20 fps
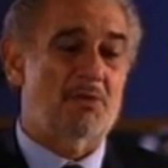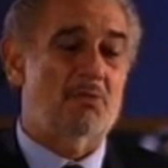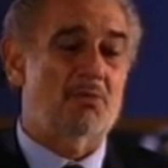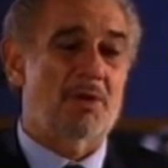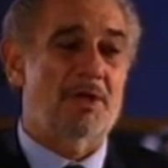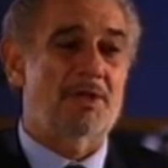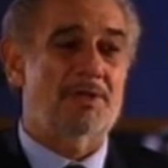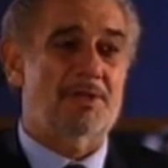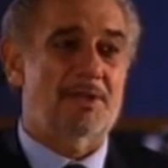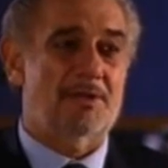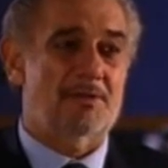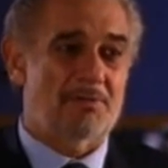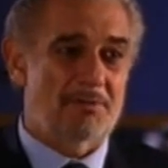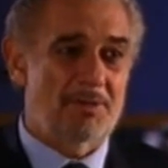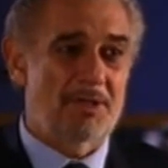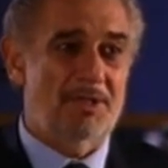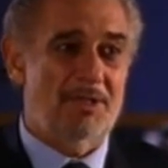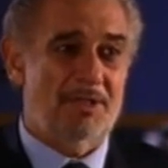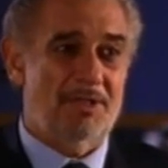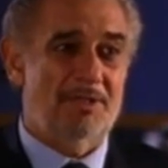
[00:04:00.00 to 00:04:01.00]
the one that
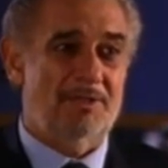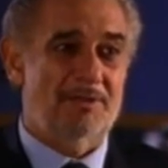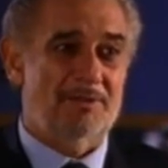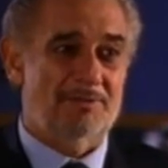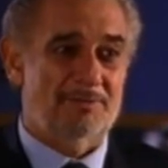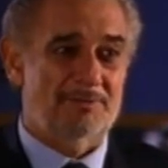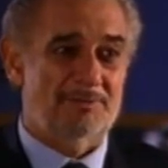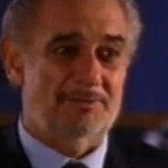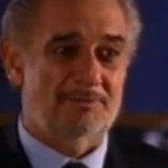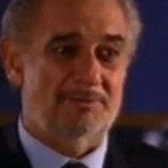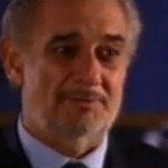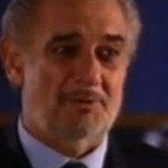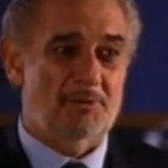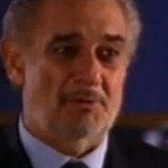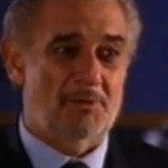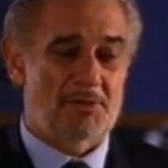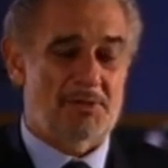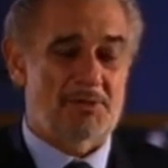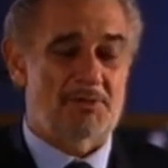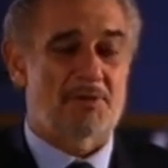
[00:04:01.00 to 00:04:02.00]
really
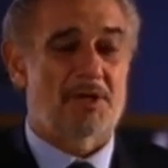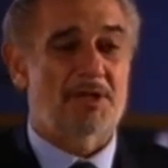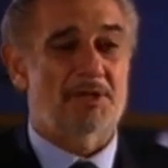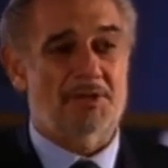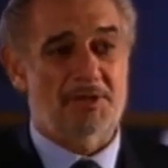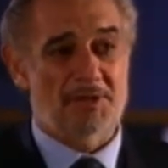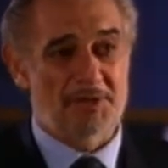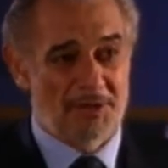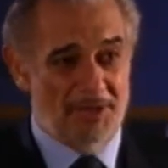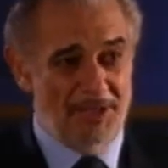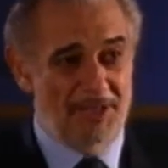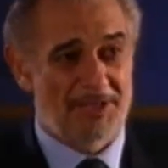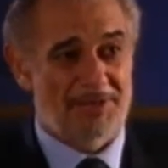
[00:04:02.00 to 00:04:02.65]
was writing the